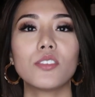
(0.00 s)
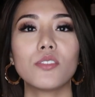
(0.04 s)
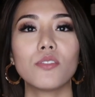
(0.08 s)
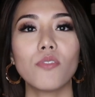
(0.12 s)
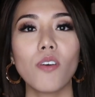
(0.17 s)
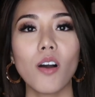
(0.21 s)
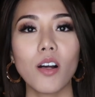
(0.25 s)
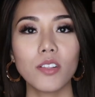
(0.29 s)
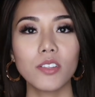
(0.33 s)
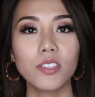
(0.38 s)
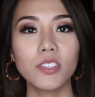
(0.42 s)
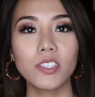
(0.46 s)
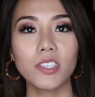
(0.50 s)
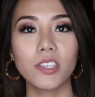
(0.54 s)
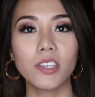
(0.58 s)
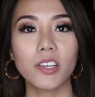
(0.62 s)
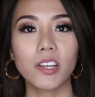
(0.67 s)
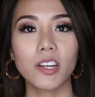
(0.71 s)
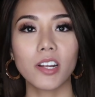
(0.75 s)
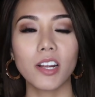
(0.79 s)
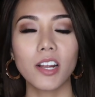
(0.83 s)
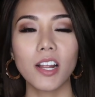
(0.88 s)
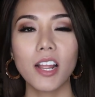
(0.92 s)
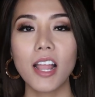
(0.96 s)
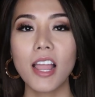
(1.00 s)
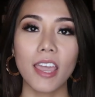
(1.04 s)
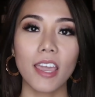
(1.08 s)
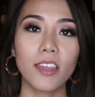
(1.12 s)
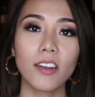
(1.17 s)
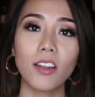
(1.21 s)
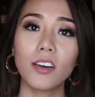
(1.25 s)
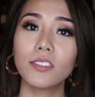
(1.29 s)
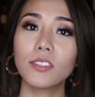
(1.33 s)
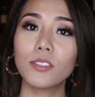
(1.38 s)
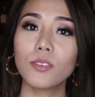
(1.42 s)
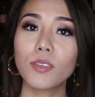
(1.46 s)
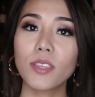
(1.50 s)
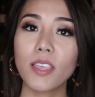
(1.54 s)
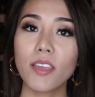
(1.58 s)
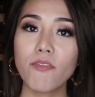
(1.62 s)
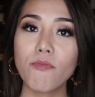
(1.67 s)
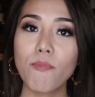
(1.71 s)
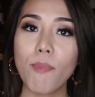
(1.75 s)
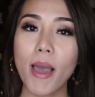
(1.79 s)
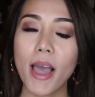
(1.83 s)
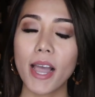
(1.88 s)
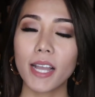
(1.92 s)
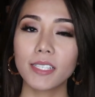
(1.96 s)
to volunteer and also
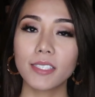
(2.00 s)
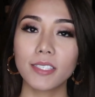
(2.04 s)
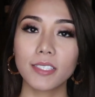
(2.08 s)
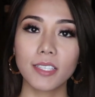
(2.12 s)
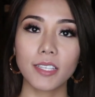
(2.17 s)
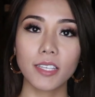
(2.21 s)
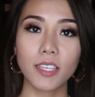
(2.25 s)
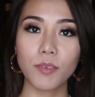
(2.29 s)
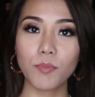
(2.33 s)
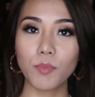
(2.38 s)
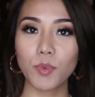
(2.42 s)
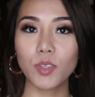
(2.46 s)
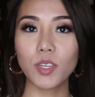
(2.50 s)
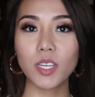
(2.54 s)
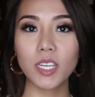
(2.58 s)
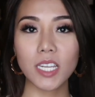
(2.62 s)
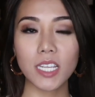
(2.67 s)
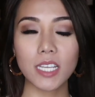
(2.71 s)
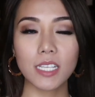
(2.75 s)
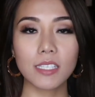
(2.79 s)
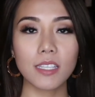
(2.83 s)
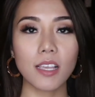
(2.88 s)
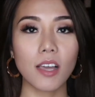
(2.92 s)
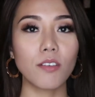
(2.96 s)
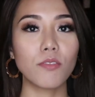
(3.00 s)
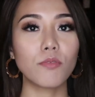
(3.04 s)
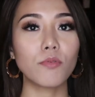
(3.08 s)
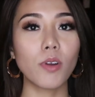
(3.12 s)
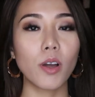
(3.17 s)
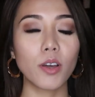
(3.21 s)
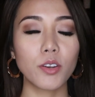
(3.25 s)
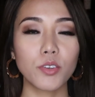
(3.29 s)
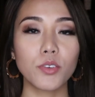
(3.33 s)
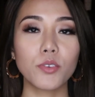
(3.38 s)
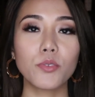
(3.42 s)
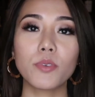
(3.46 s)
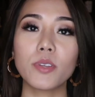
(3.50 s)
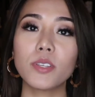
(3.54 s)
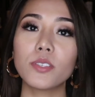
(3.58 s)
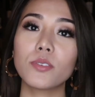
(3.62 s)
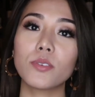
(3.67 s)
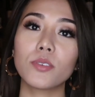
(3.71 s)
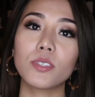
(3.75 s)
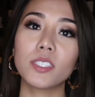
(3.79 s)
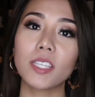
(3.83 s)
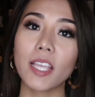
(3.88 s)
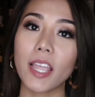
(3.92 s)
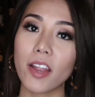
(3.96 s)
give back to the communities of
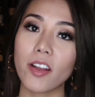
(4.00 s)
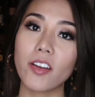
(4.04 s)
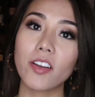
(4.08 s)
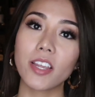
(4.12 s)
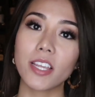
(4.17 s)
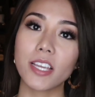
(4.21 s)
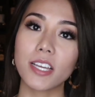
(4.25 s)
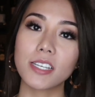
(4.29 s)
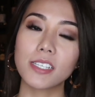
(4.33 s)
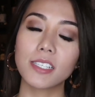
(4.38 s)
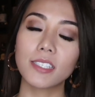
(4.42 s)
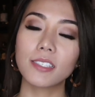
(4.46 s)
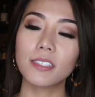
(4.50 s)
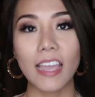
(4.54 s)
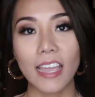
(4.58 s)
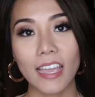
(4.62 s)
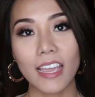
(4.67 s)
under-resourced areas